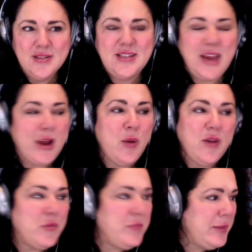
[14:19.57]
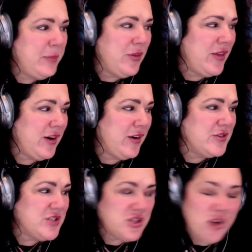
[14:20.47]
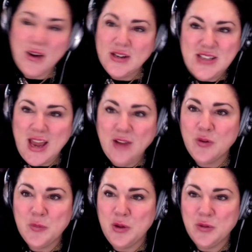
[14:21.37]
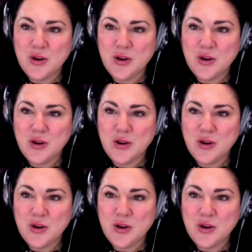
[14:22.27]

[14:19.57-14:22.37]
stay away from people that are just trying to take from you,